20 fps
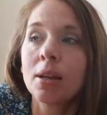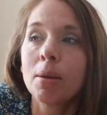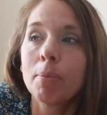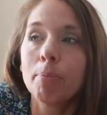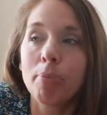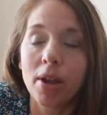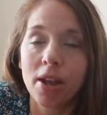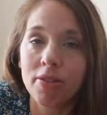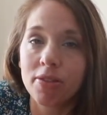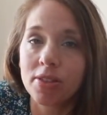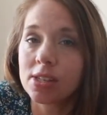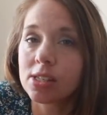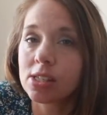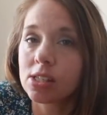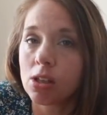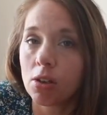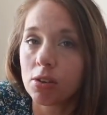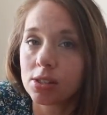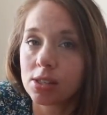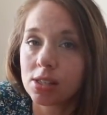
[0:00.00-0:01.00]
but this
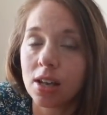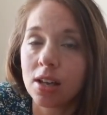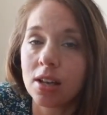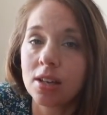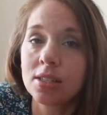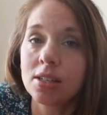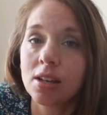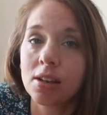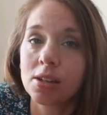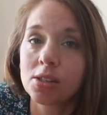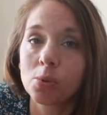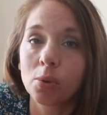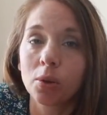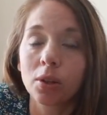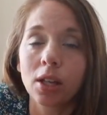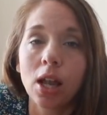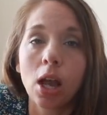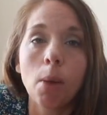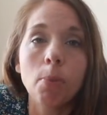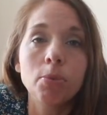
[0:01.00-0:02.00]
salsa does
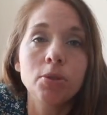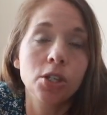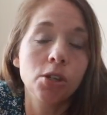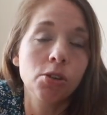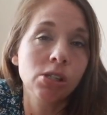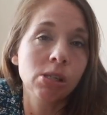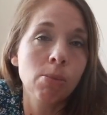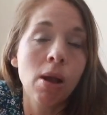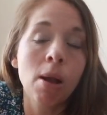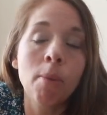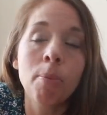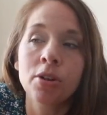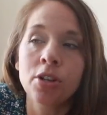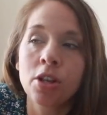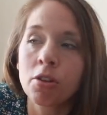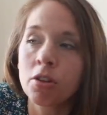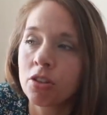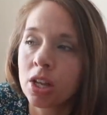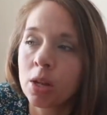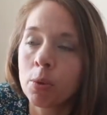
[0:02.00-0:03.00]
really help to use them up
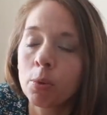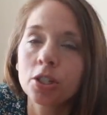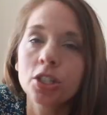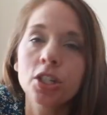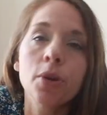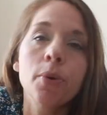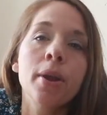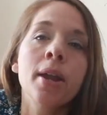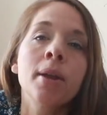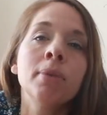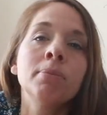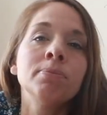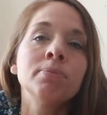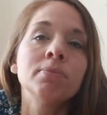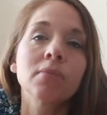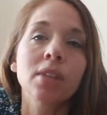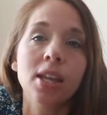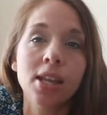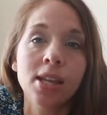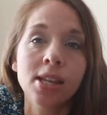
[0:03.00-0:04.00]
another thing we're doing
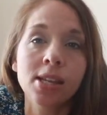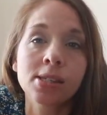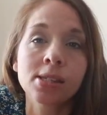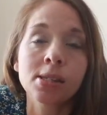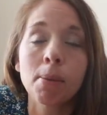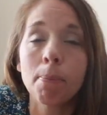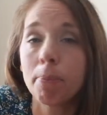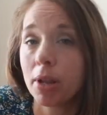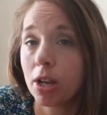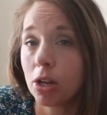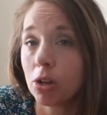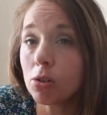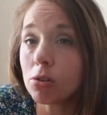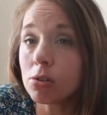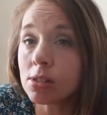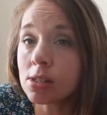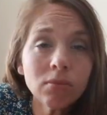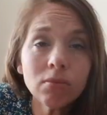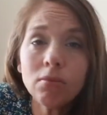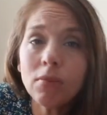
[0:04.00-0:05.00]
is
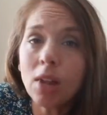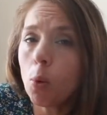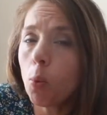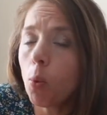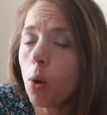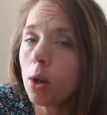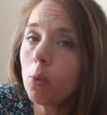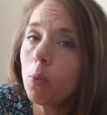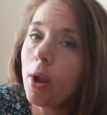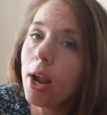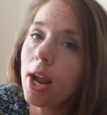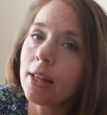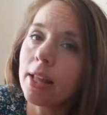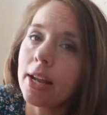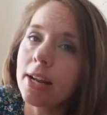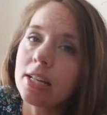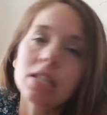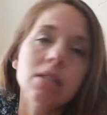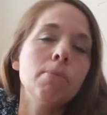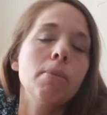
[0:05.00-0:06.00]
pickles. Now one way I
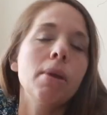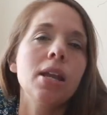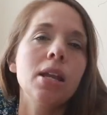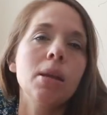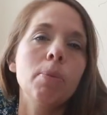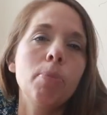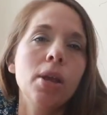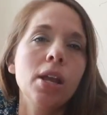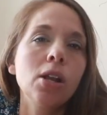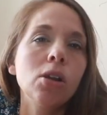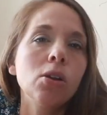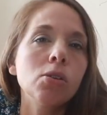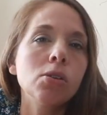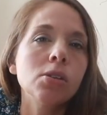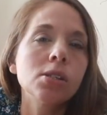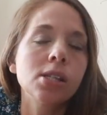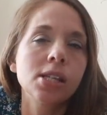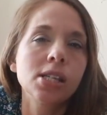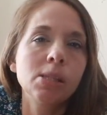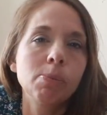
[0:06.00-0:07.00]
like to make
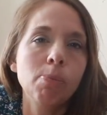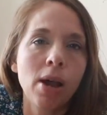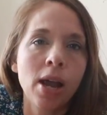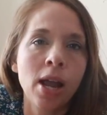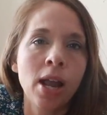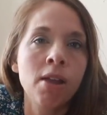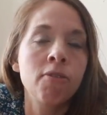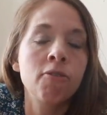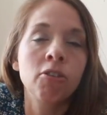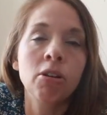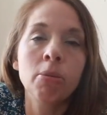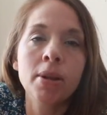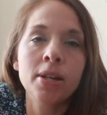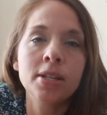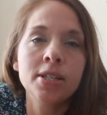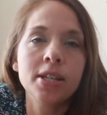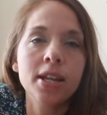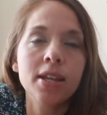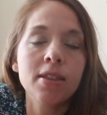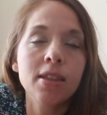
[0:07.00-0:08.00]
pickles is by
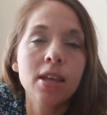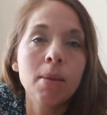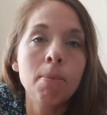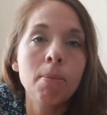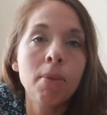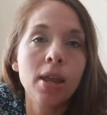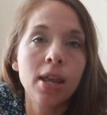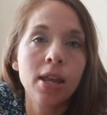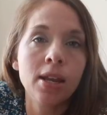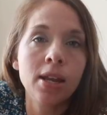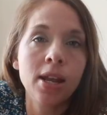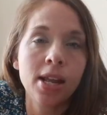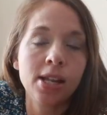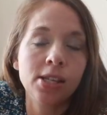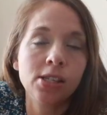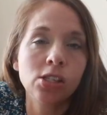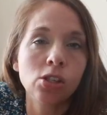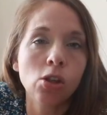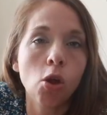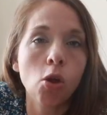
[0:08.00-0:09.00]
fermenting them in a
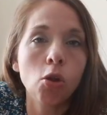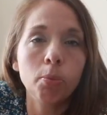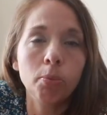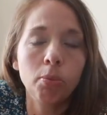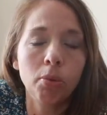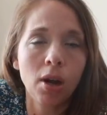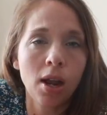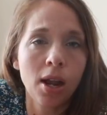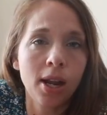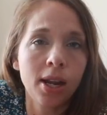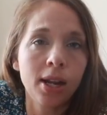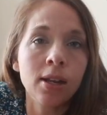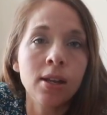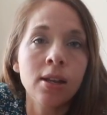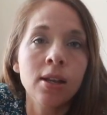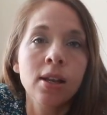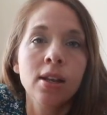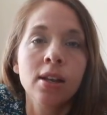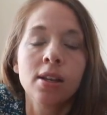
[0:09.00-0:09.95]
salt brine.